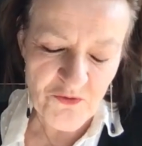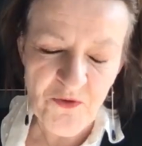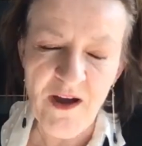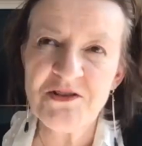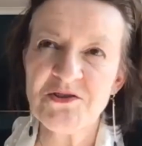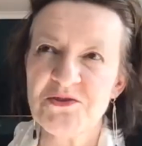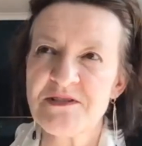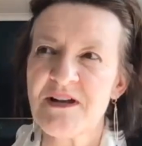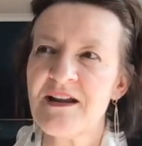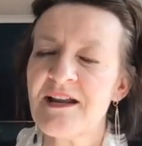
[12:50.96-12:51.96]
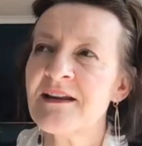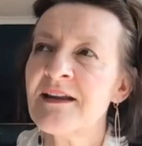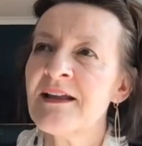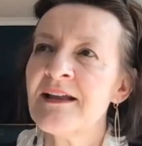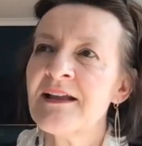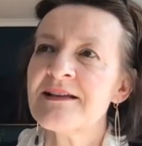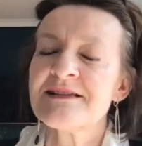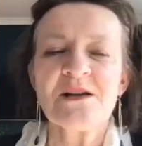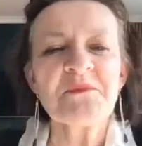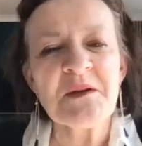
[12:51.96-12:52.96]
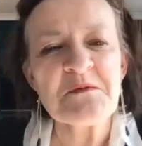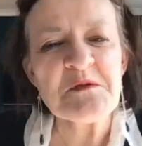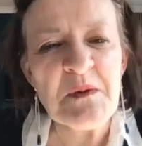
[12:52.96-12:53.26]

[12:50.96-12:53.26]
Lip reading: find your style. And sometimes